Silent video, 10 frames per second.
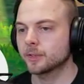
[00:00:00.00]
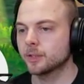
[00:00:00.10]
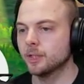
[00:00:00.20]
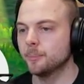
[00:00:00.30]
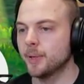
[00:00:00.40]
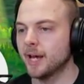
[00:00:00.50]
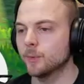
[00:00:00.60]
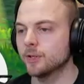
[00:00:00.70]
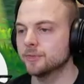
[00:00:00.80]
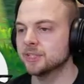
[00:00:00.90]
The
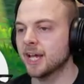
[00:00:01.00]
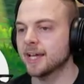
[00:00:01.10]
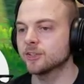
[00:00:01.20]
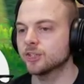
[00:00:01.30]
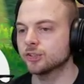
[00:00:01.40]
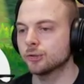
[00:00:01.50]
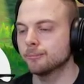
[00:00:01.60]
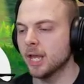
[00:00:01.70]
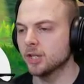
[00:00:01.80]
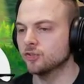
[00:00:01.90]
power of science is
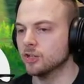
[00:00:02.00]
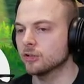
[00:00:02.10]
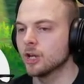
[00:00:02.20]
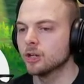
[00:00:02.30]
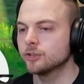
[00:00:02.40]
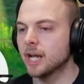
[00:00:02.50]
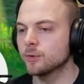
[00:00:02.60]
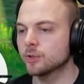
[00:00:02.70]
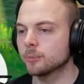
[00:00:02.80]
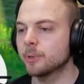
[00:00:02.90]
amazing. Now
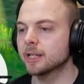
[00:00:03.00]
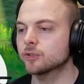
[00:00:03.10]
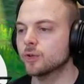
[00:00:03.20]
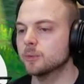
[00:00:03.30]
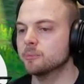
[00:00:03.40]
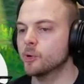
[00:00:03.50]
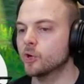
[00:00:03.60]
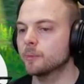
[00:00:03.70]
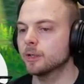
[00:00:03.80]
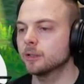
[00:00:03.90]
you can battle and trade with
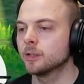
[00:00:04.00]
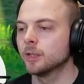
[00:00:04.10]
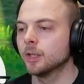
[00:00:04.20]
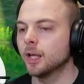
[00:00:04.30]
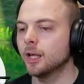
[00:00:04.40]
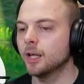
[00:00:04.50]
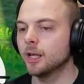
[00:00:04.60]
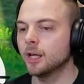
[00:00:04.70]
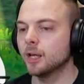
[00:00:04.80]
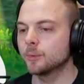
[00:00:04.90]
Pokemon,
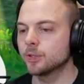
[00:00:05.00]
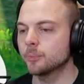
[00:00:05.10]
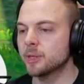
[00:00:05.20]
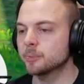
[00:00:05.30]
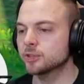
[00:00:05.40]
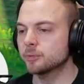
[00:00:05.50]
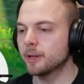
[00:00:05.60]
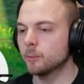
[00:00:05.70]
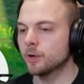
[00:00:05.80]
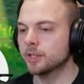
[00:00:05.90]
uh, with other people just by
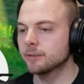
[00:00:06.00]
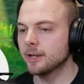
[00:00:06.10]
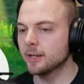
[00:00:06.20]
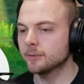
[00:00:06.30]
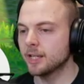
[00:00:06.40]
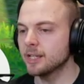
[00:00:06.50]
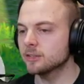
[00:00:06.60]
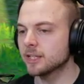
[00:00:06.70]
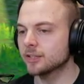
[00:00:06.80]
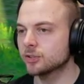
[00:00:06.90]
walking around.
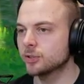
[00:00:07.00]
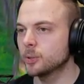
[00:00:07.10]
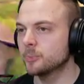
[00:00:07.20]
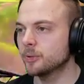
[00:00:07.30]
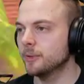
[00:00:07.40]
Isn't that super?